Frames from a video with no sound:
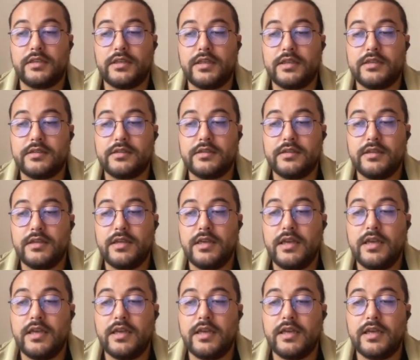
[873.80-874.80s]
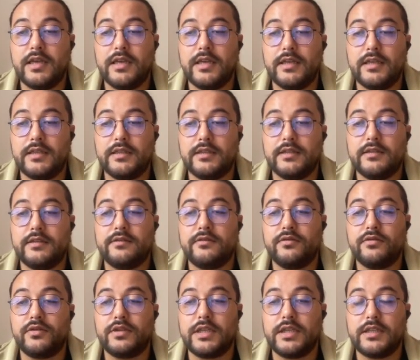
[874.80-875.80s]
us, and
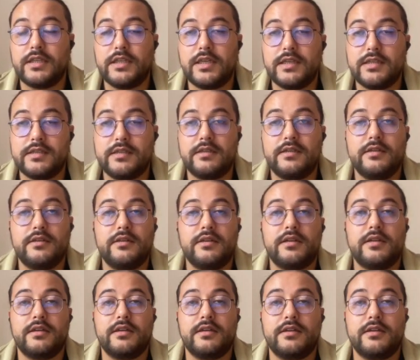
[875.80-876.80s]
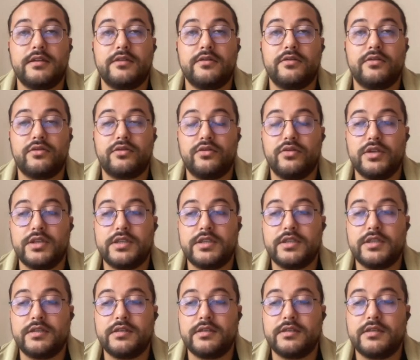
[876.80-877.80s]
you can ask your
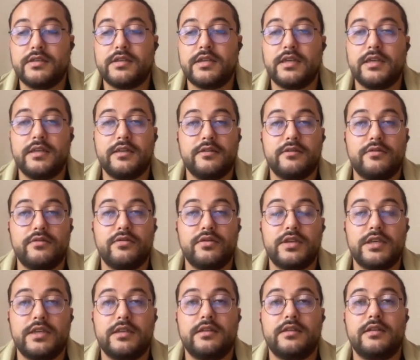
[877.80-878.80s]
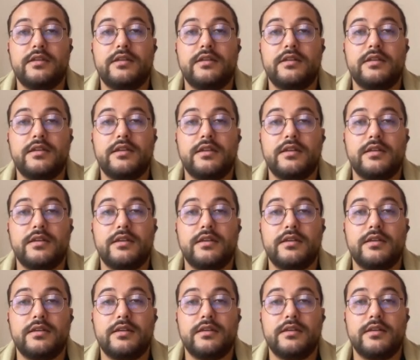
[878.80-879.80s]
questions and you can
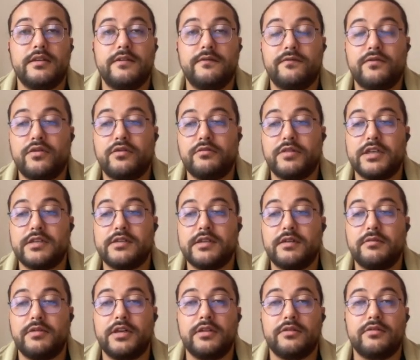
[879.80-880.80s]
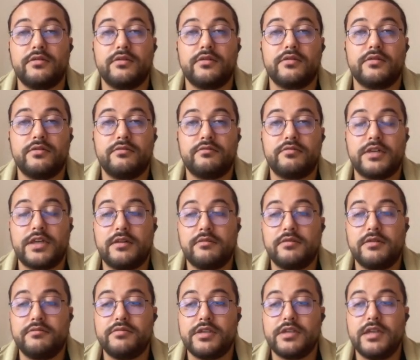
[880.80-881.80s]
inform us about your
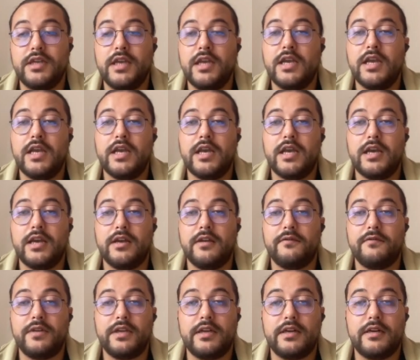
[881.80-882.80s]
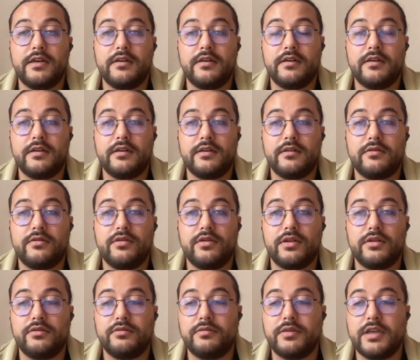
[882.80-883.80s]
problems. We are
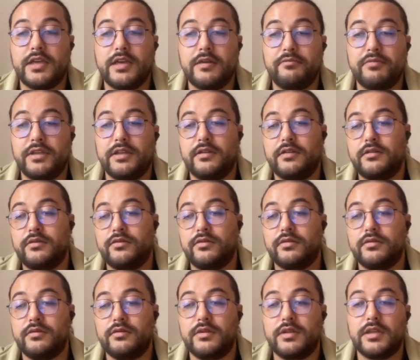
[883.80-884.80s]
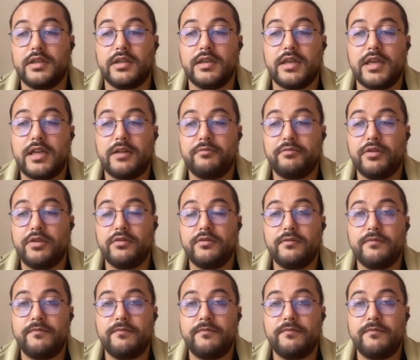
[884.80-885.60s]
going to be happy to help you.